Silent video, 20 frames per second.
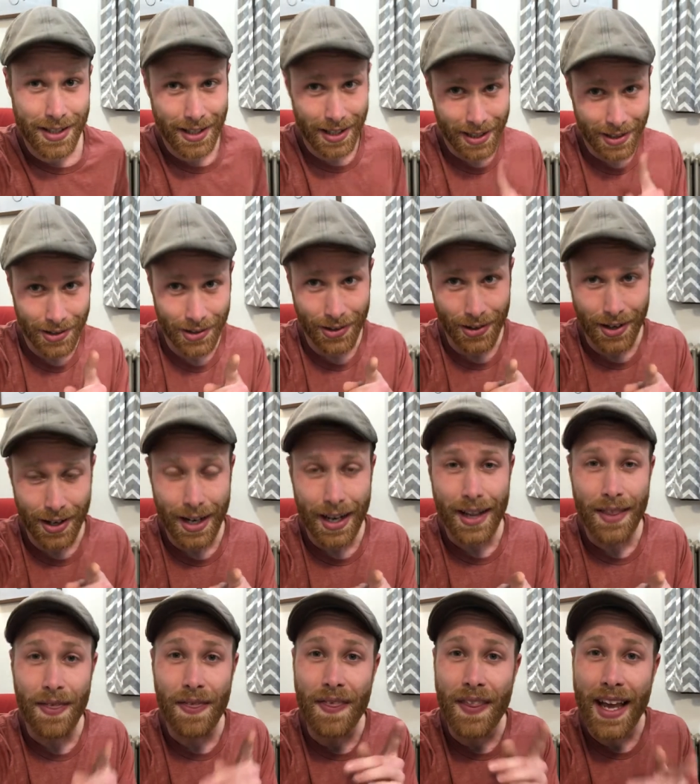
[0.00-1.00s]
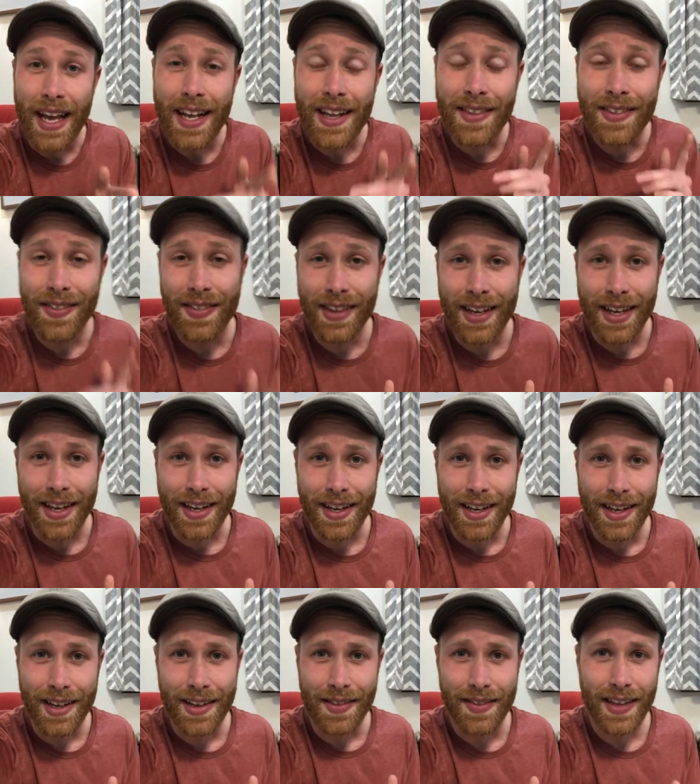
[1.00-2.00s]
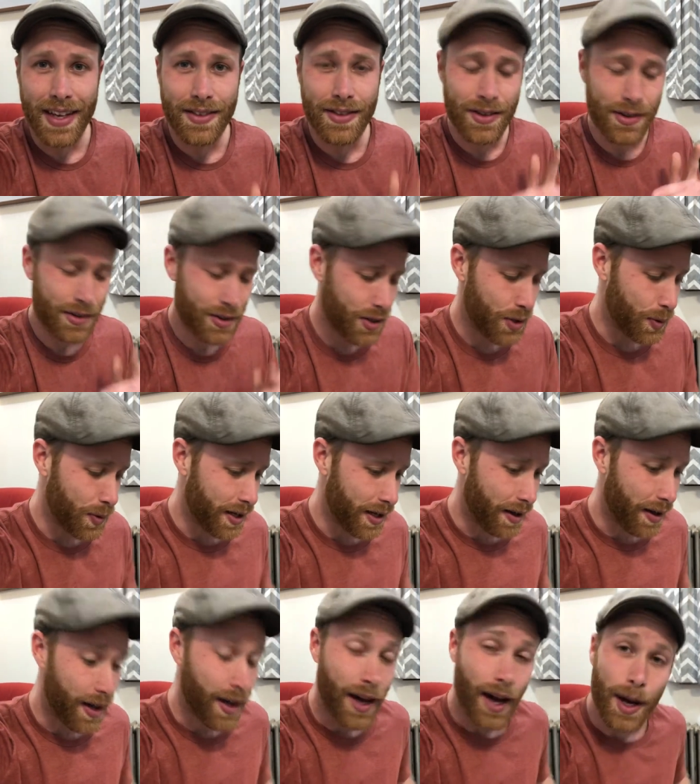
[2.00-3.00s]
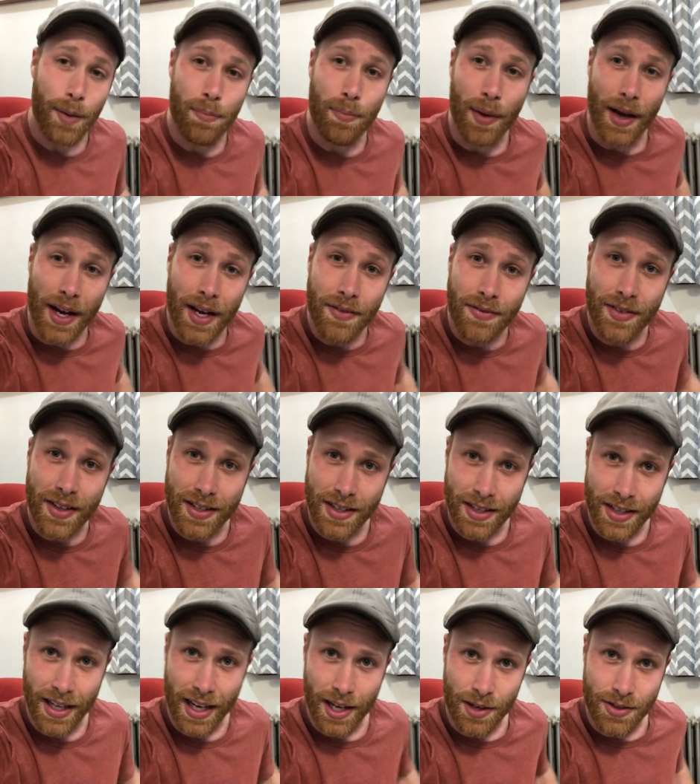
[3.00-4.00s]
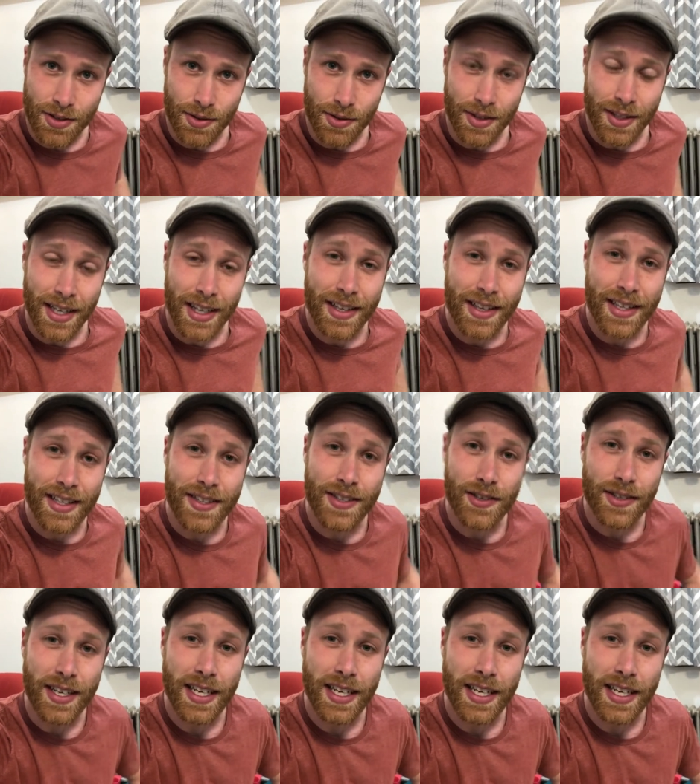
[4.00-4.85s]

the kicker they think that they're doing a benefit to the household, they think they're